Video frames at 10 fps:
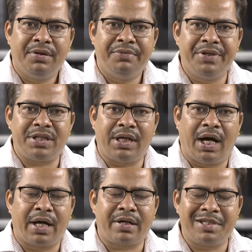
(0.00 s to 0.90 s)
which
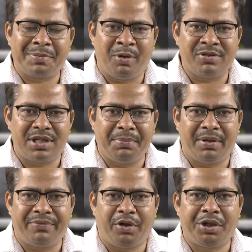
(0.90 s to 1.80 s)
are
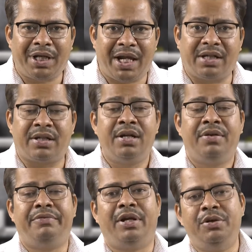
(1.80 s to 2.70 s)
responsible for direct
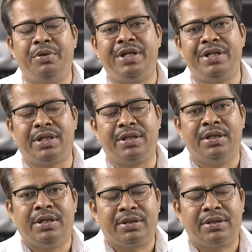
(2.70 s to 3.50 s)
value addition